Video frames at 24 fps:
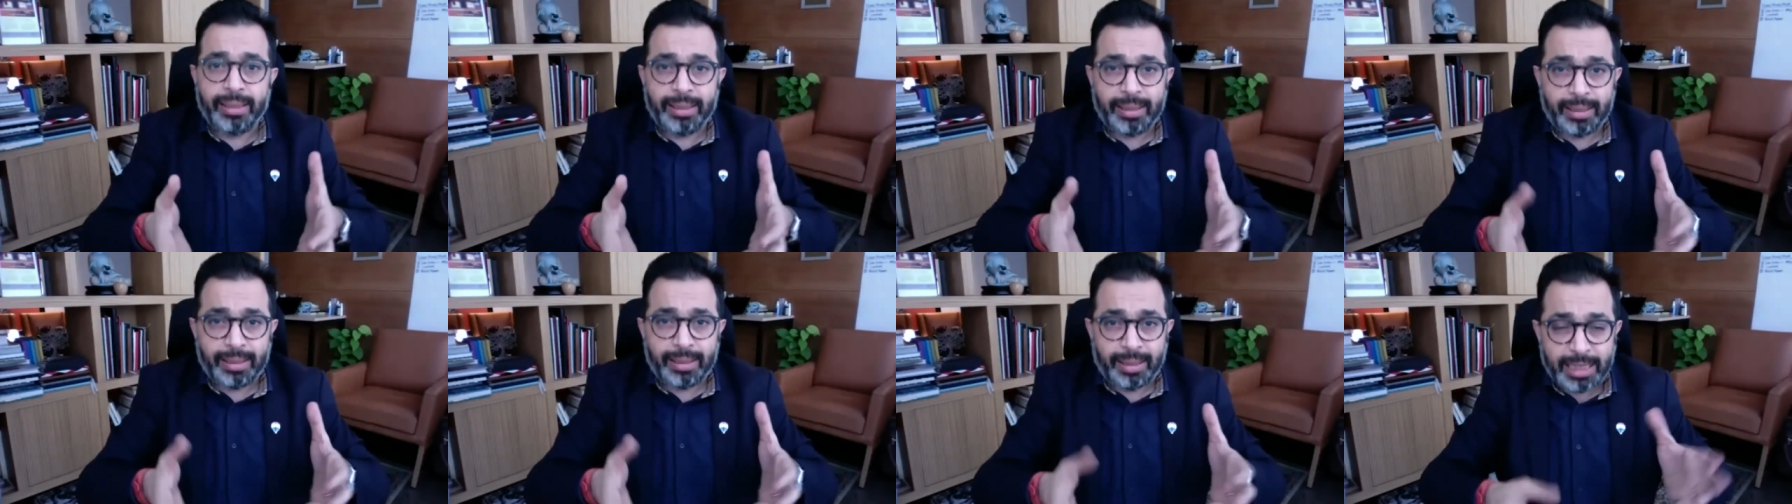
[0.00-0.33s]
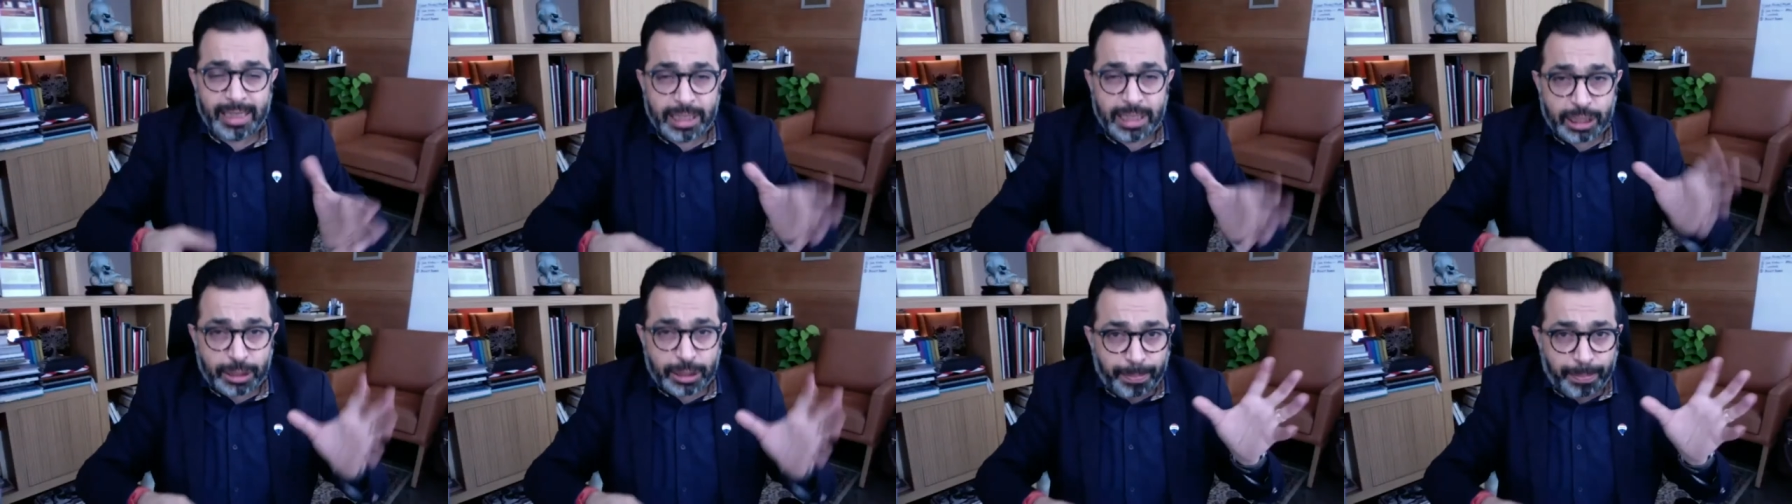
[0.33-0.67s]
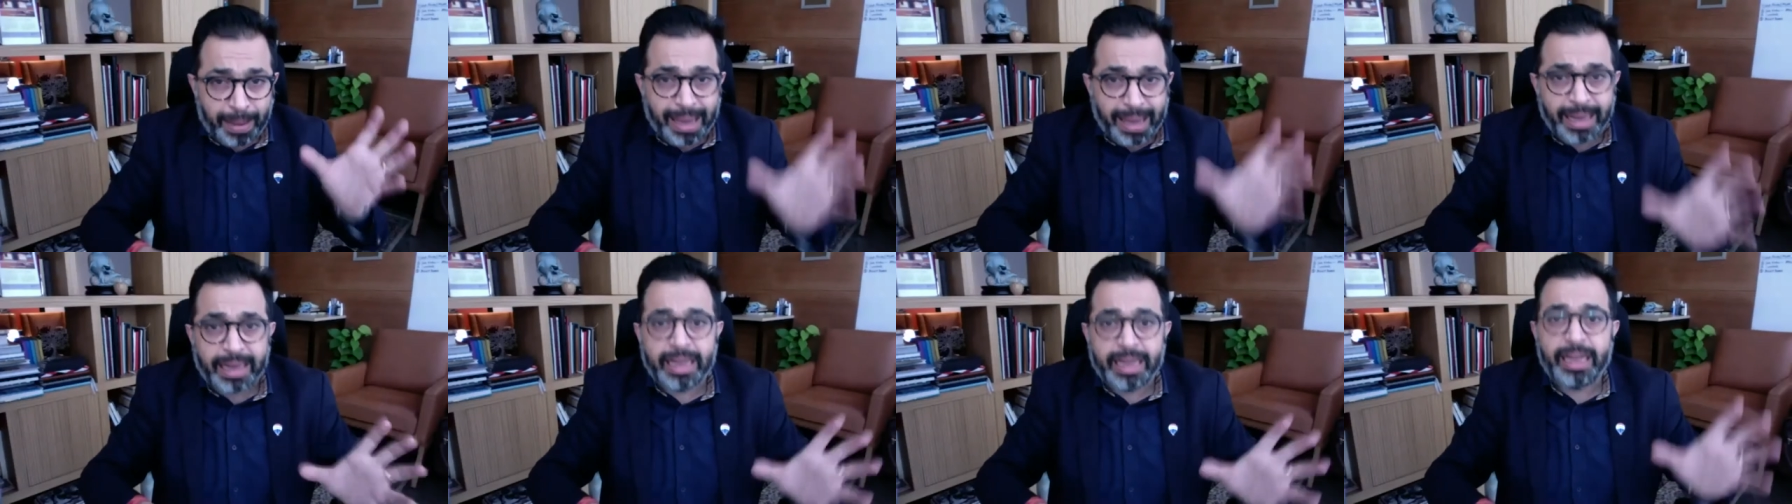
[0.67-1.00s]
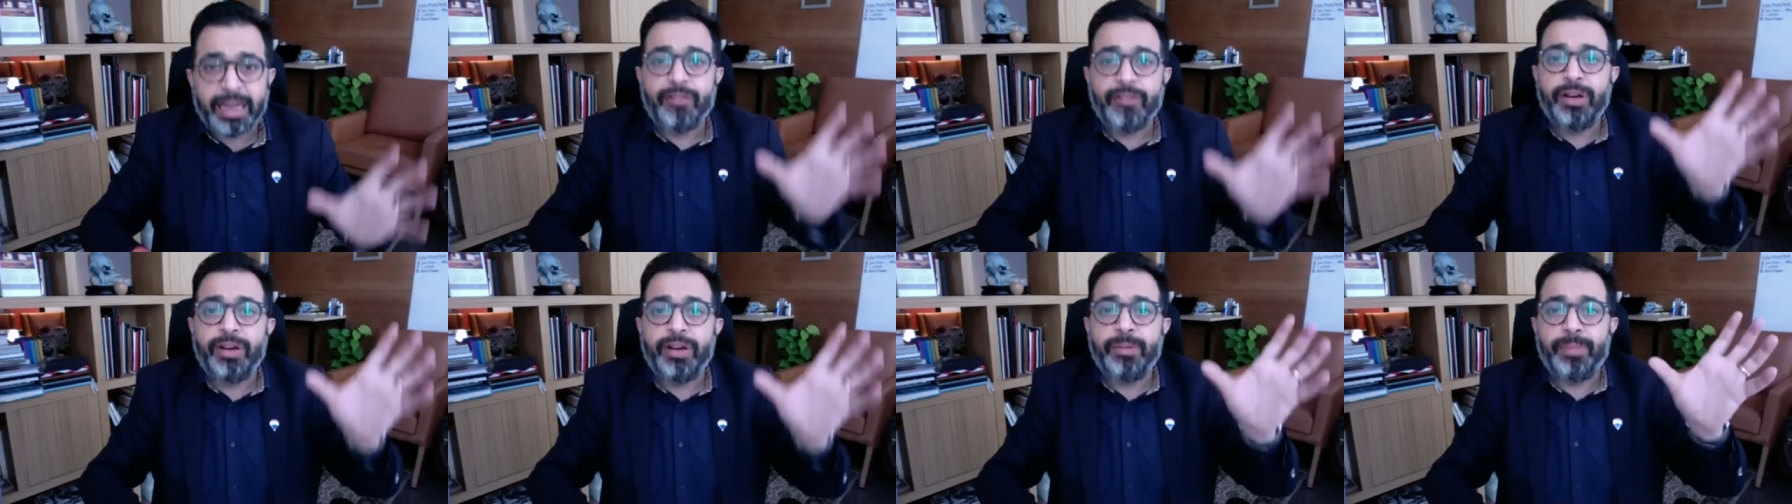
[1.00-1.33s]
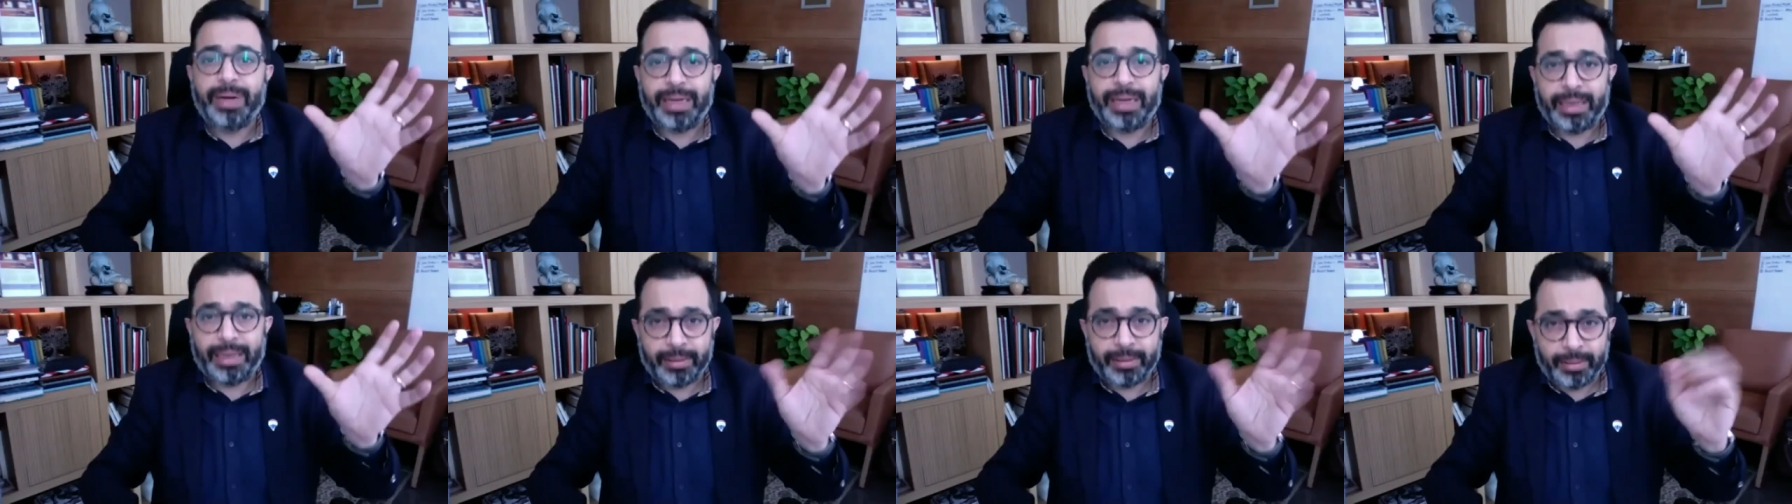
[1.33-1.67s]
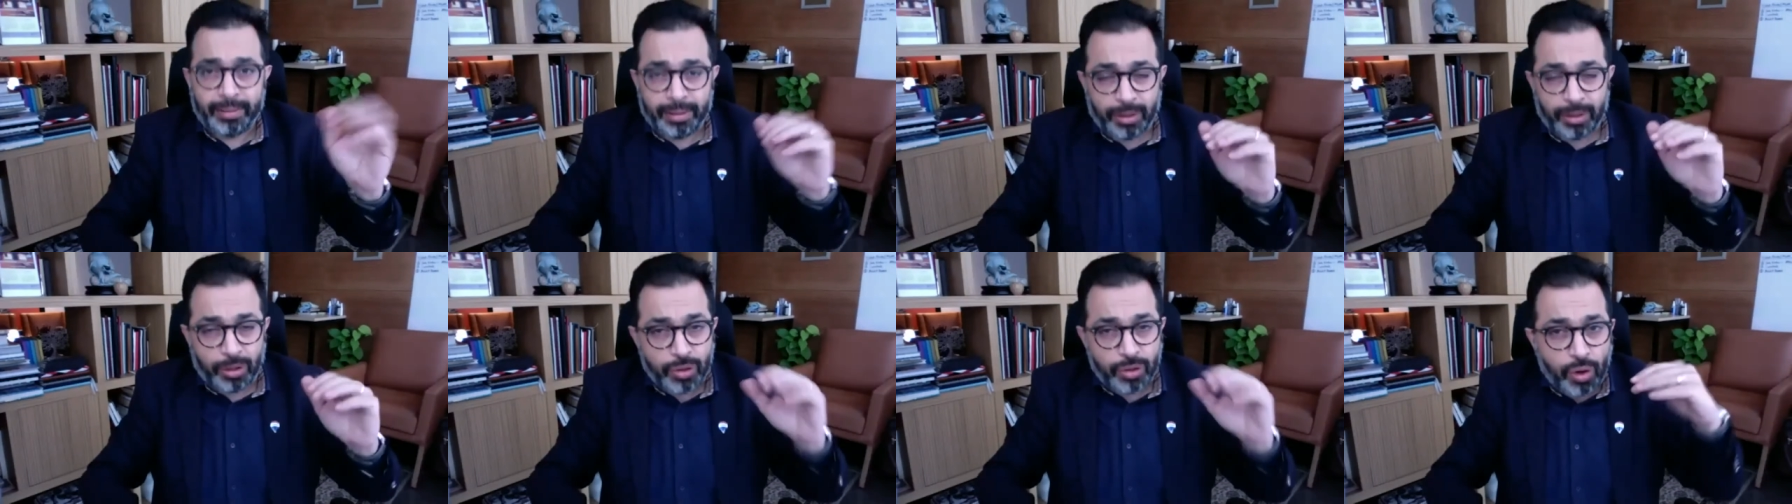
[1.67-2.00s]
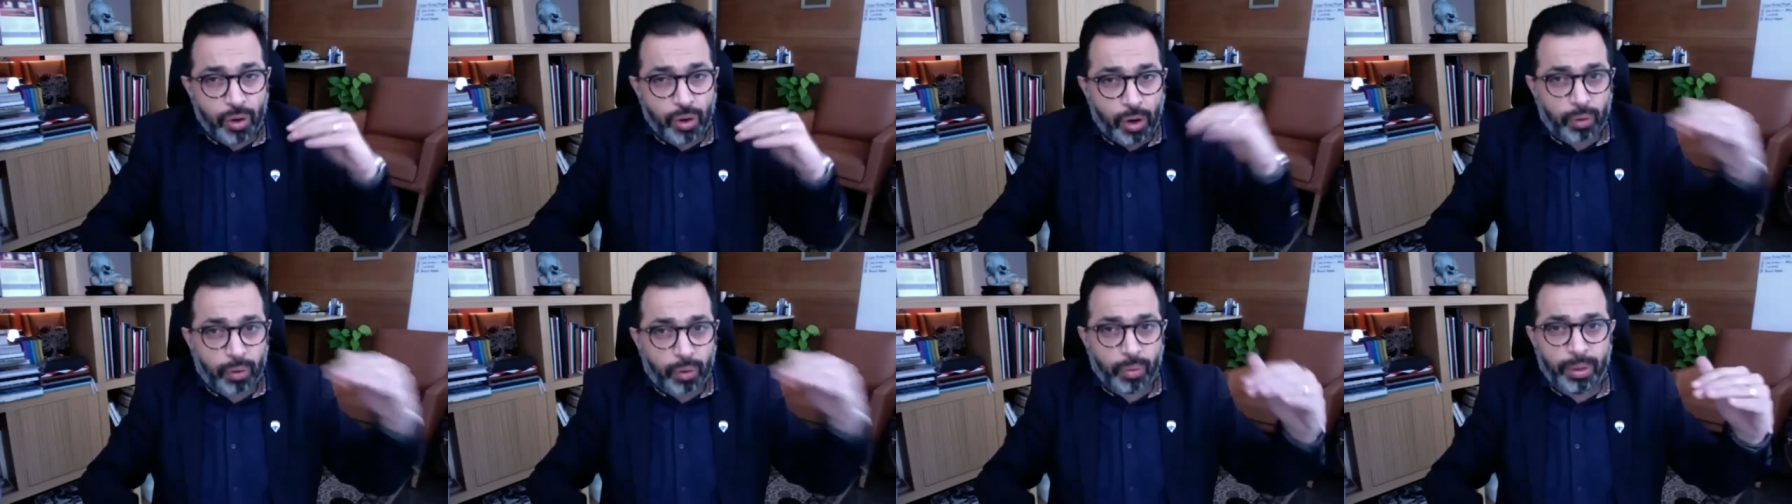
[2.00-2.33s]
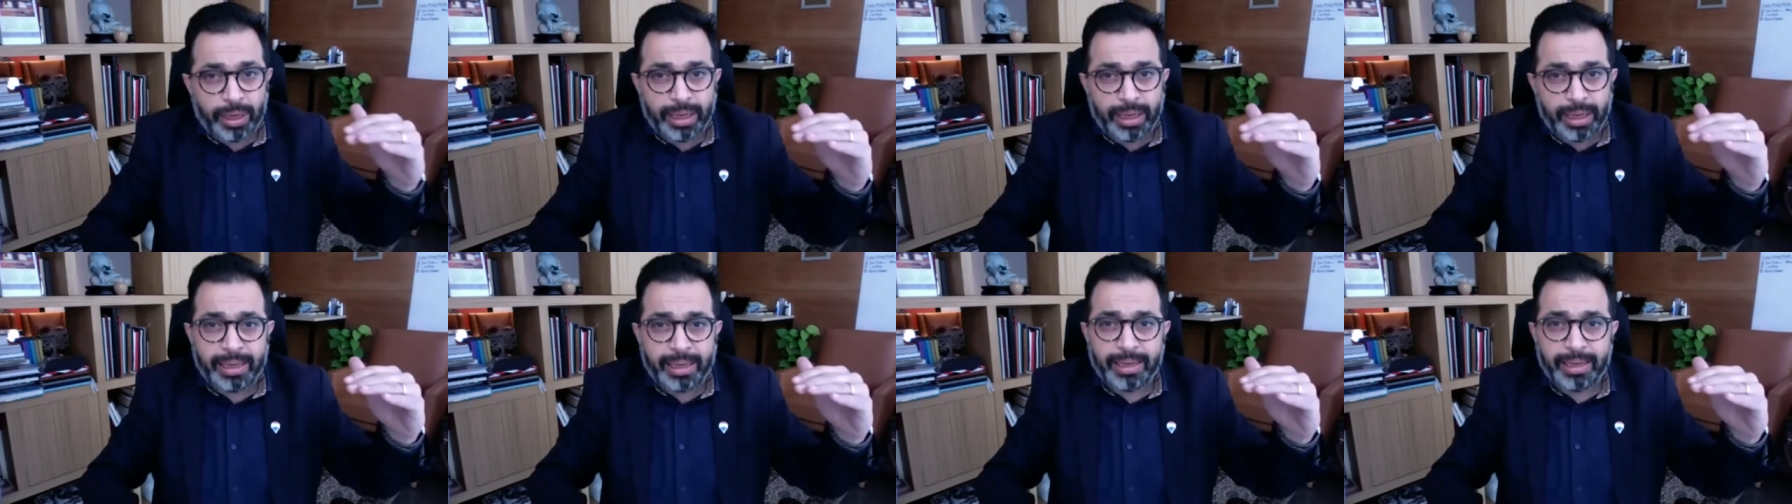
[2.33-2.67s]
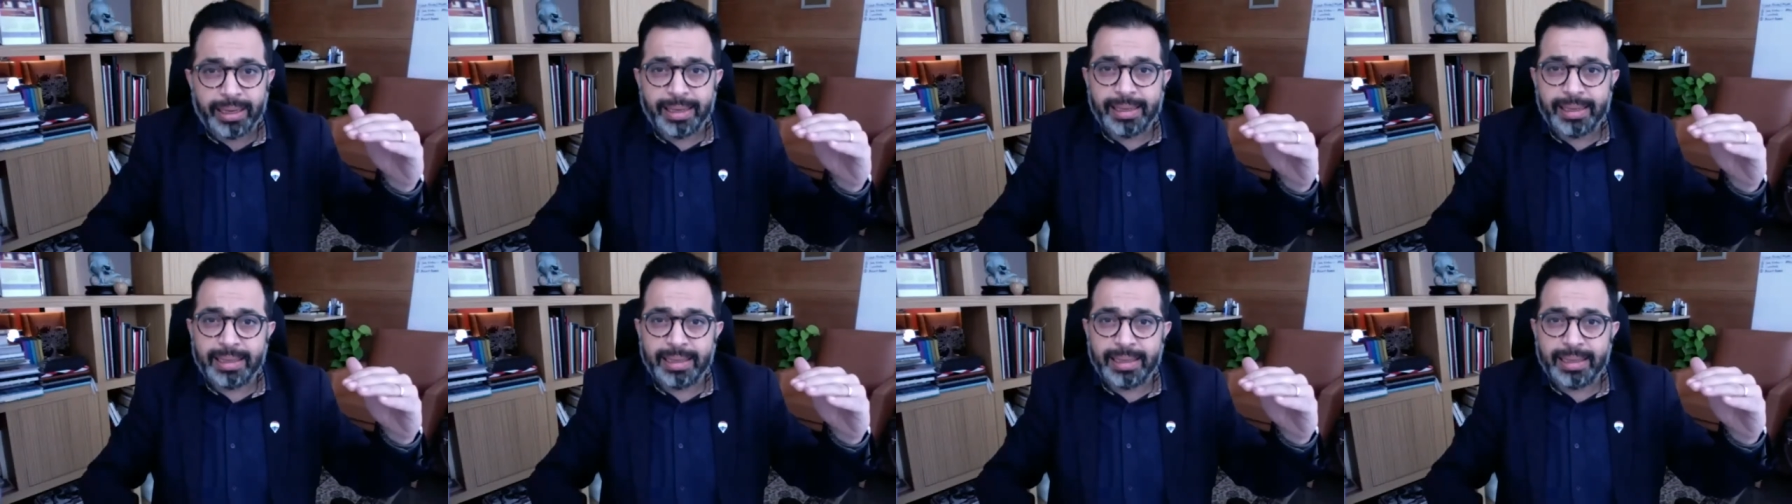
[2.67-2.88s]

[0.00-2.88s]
inspiring everybody not only